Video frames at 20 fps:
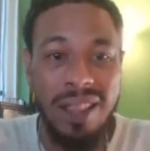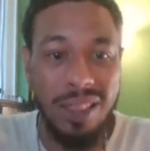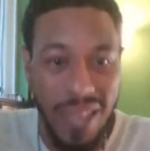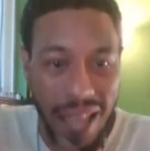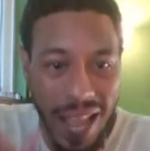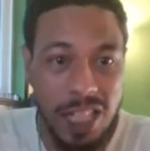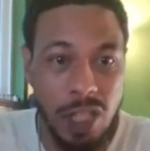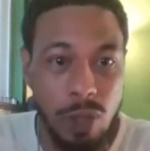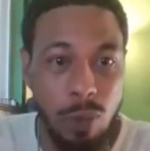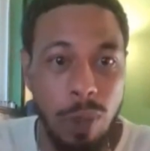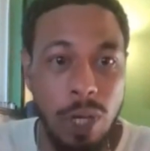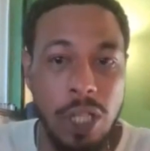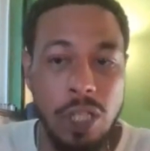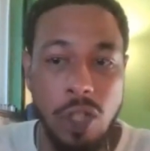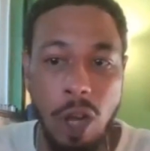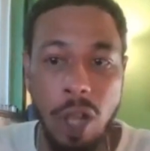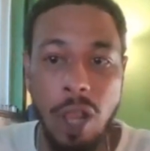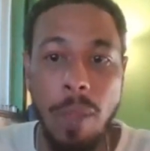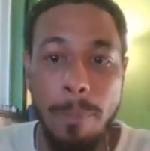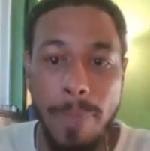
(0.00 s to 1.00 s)
That's what
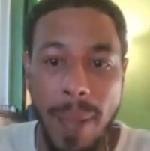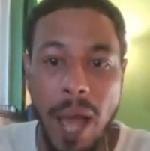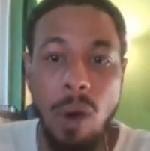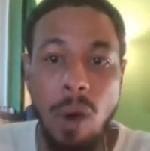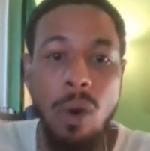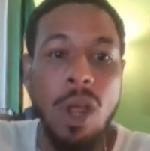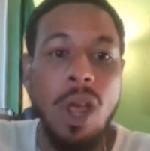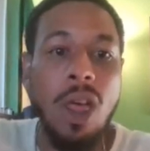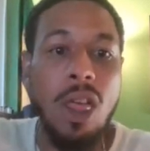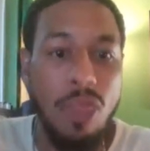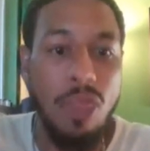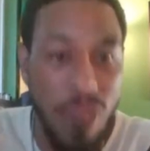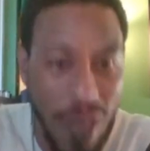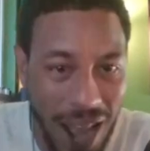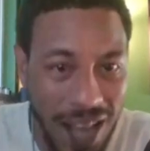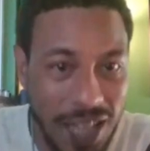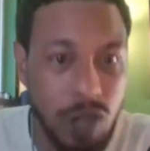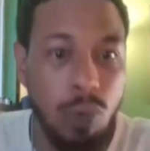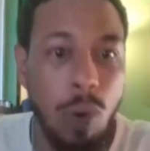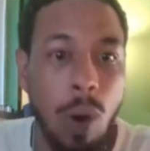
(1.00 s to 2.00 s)
it's all about.
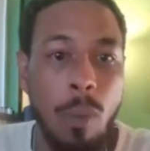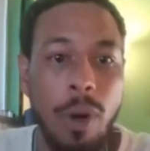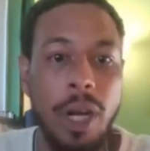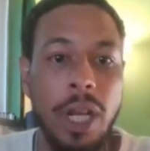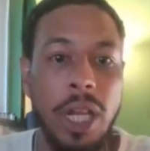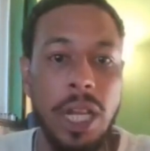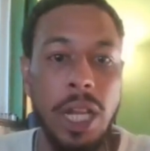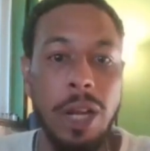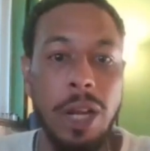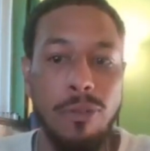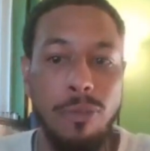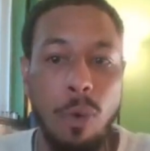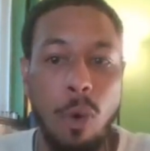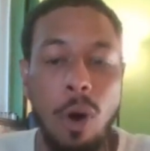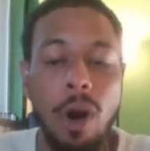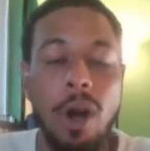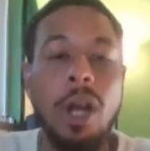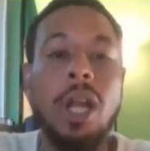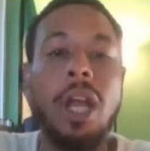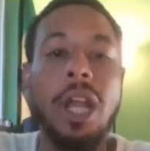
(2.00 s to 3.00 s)
That's what we're here
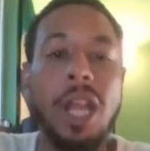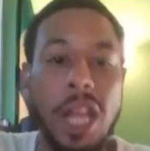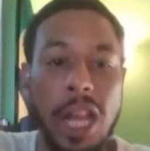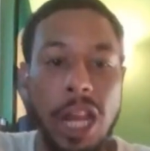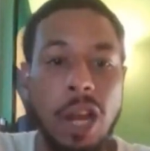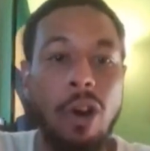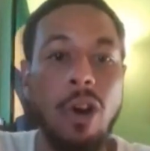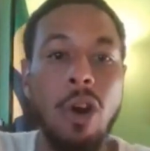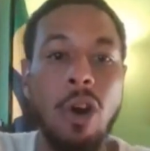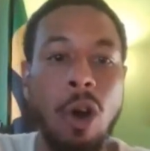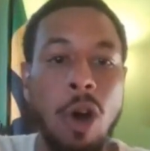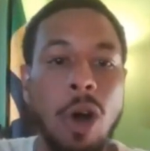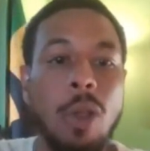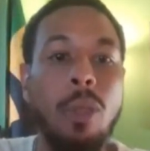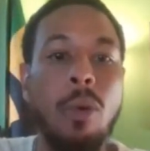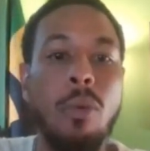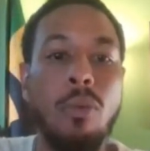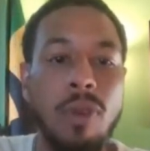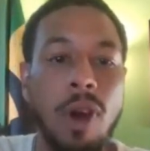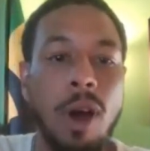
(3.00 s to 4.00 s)
for here on
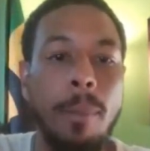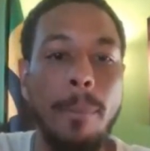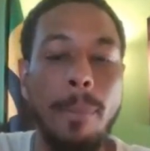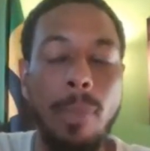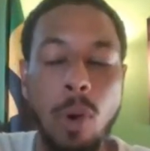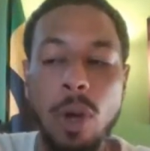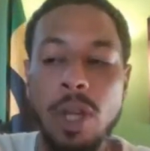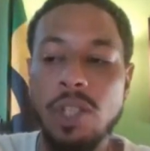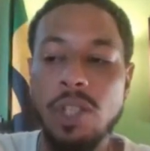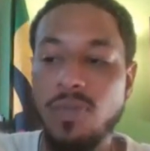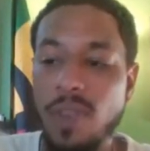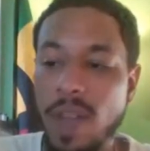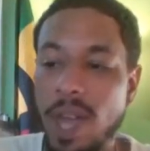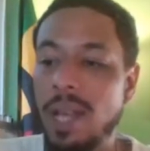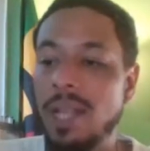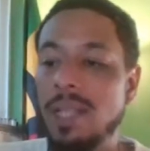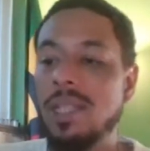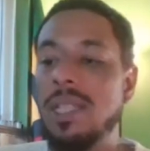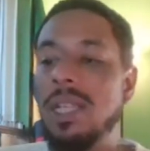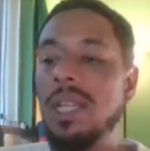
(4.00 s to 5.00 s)
the Rumboyz
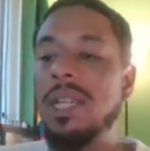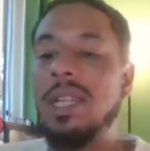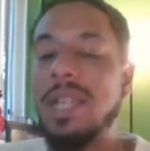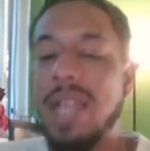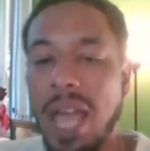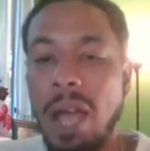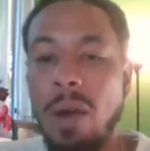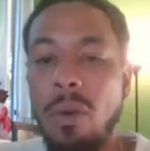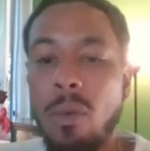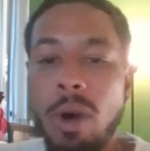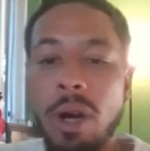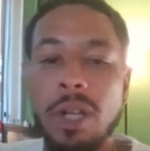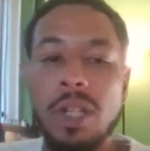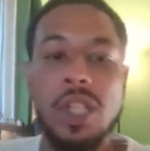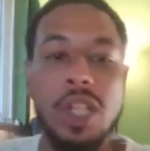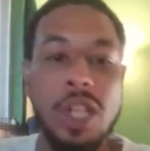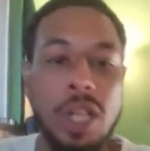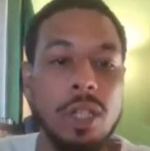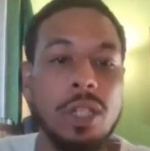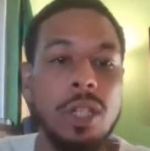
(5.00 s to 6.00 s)
Fantasy Network.
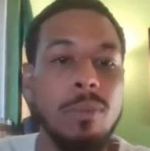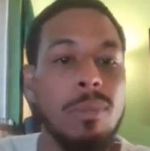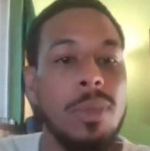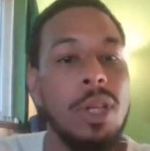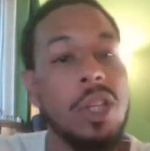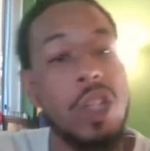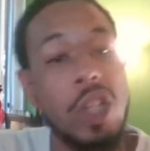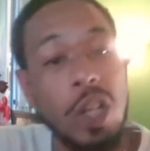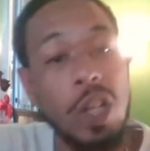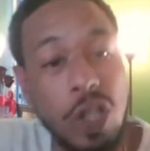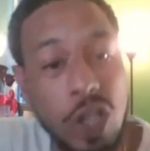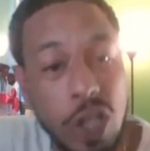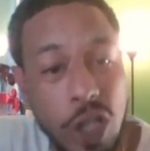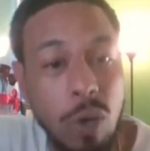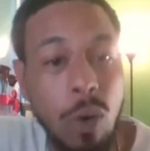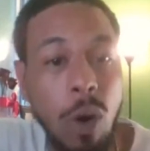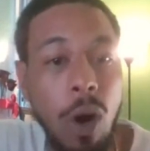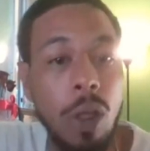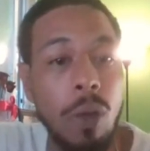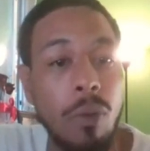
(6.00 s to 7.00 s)
Cheers to me, cheers to
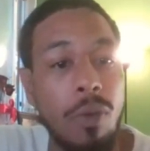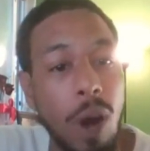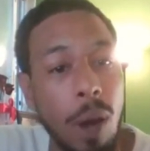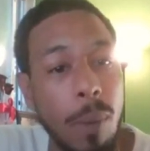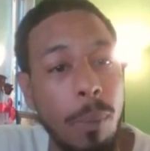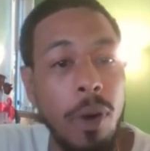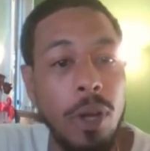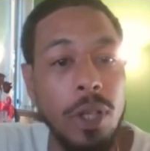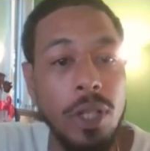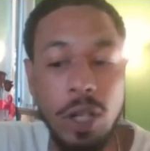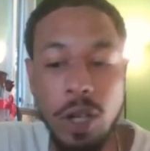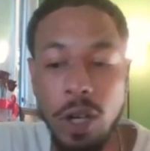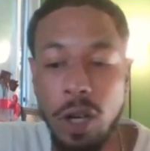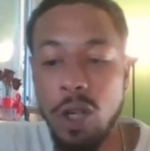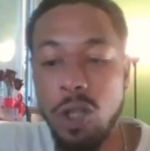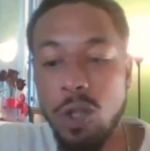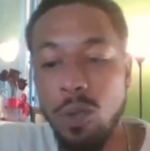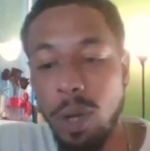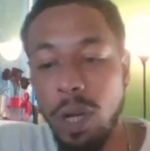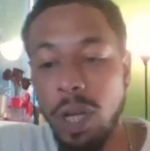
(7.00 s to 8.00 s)
you all, the Rumboyz and
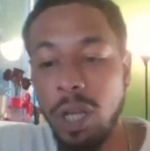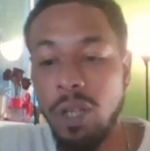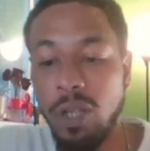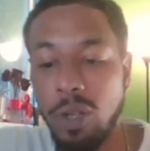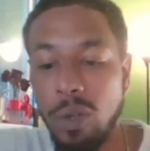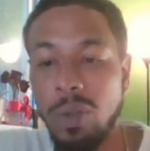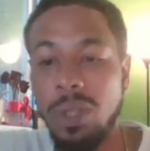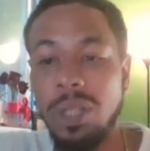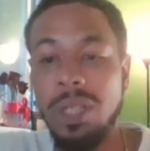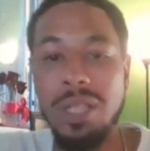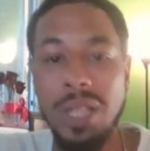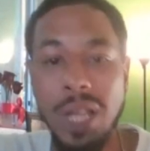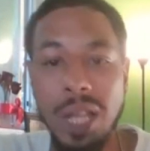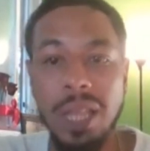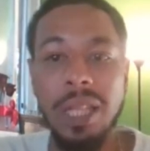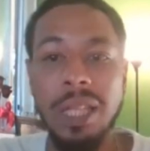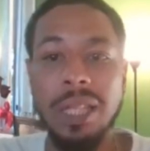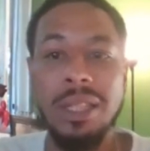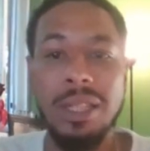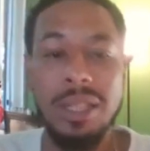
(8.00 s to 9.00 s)
girls, what it do,
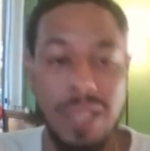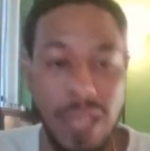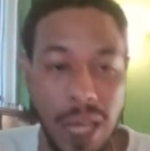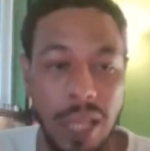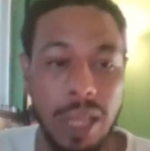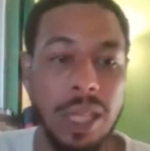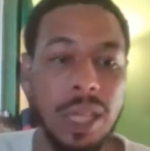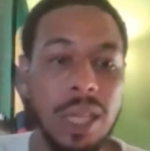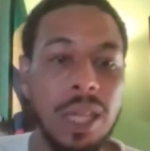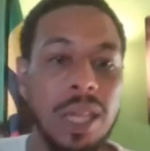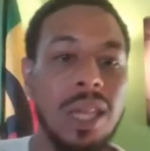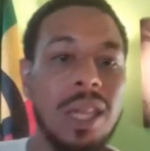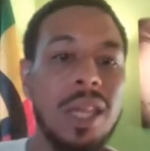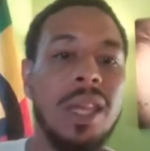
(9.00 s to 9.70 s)
dilly, dilly.